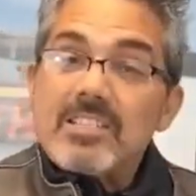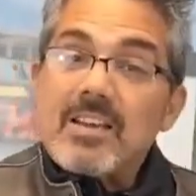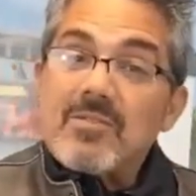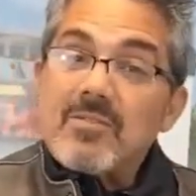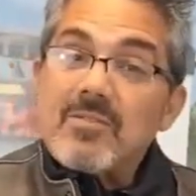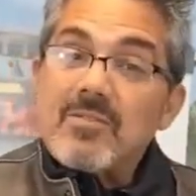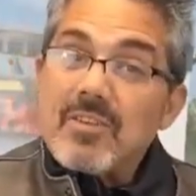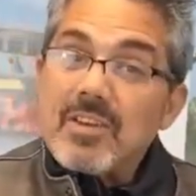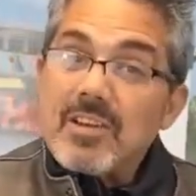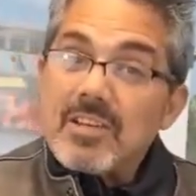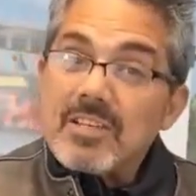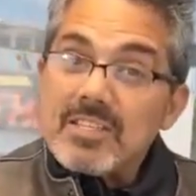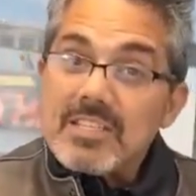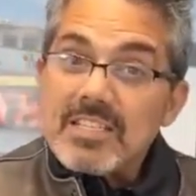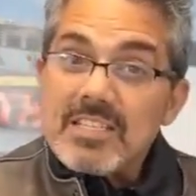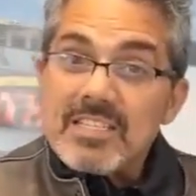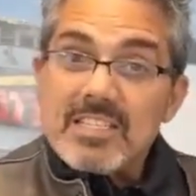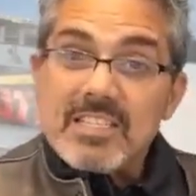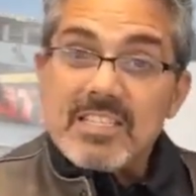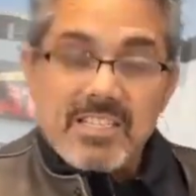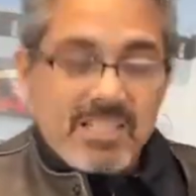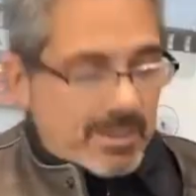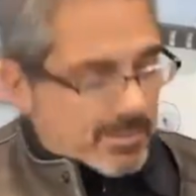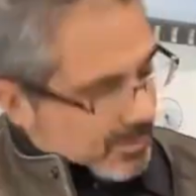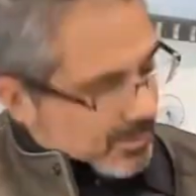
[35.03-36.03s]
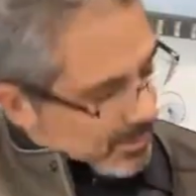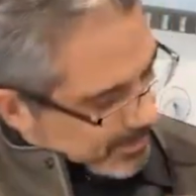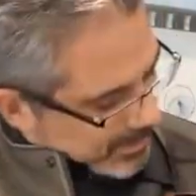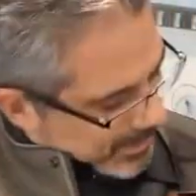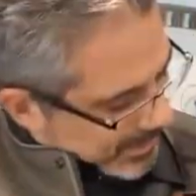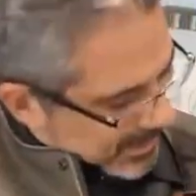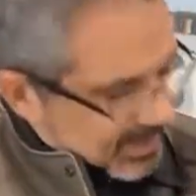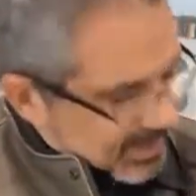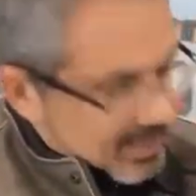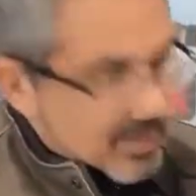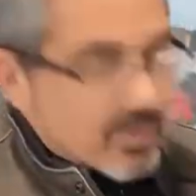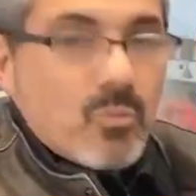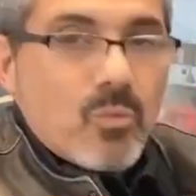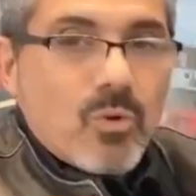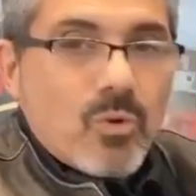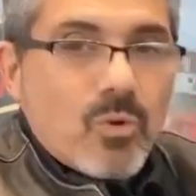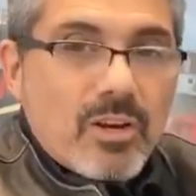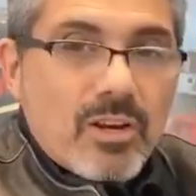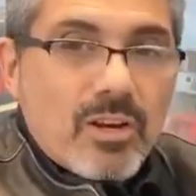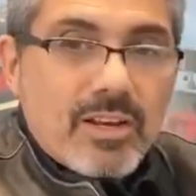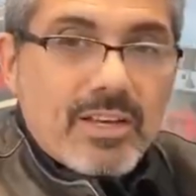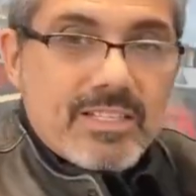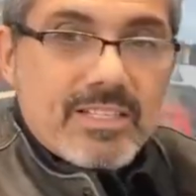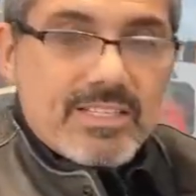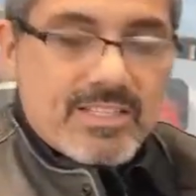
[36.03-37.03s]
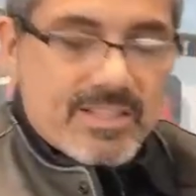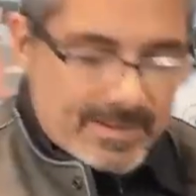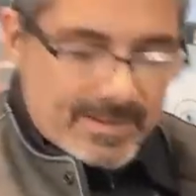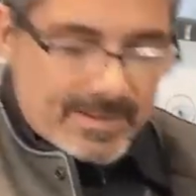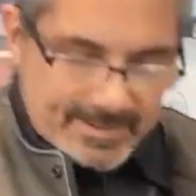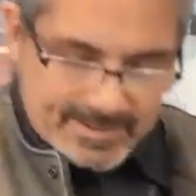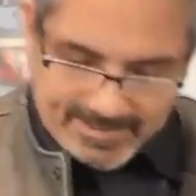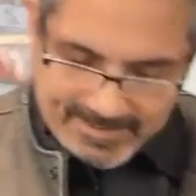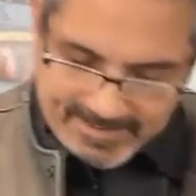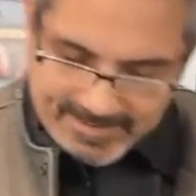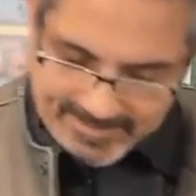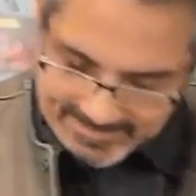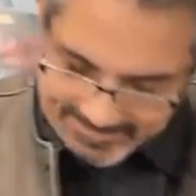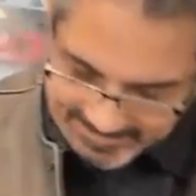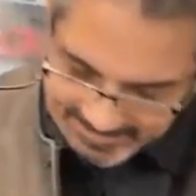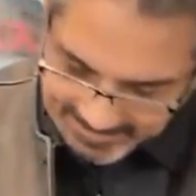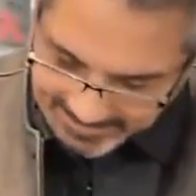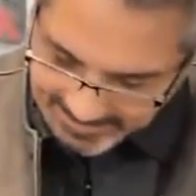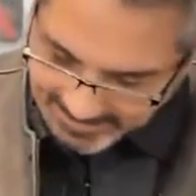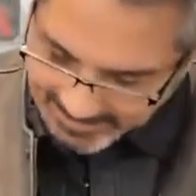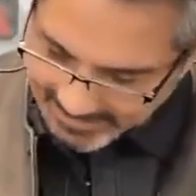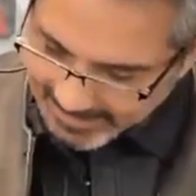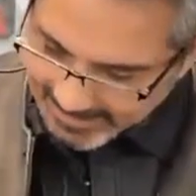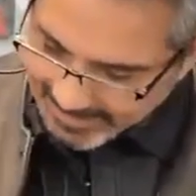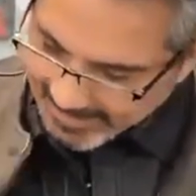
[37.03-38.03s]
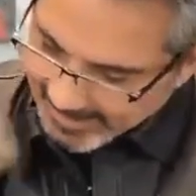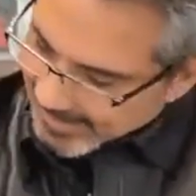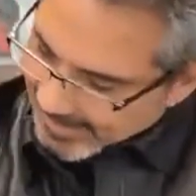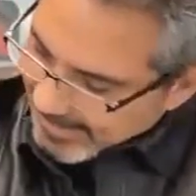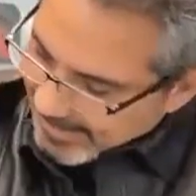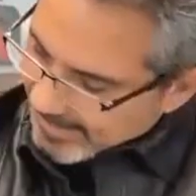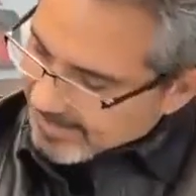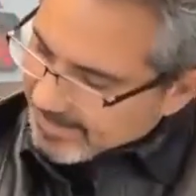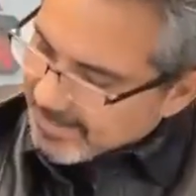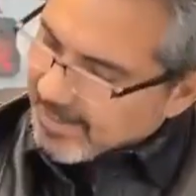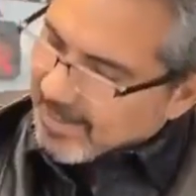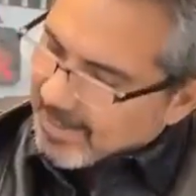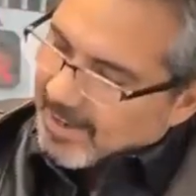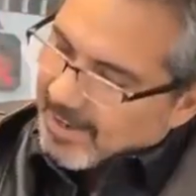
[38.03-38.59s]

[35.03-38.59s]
have a C C W pocket, one on this side and